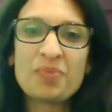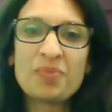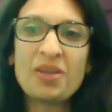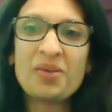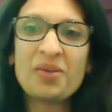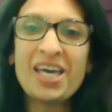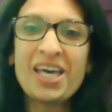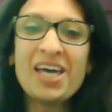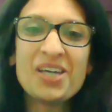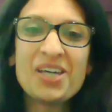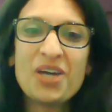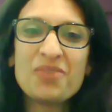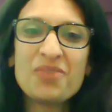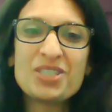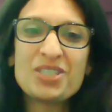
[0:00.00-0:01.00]
Okay,
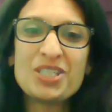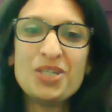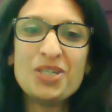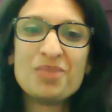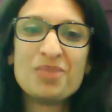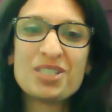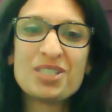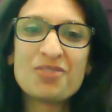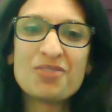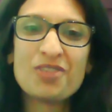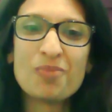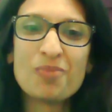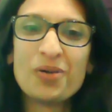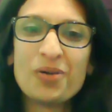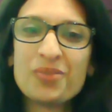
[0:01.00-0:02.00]
over to you, Mr.
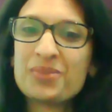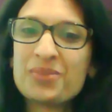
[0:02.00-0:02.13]
Philpot.